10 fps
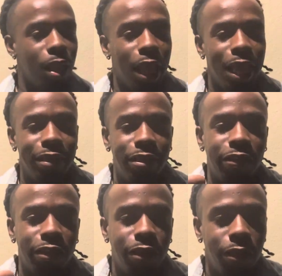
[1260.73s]
it's the
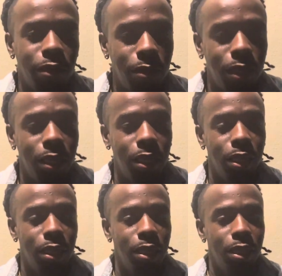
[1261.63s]
security
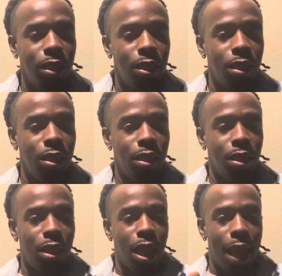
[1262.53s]

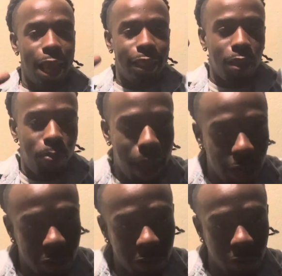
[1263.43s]
and the
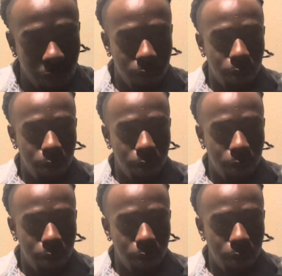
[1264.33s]
pedestal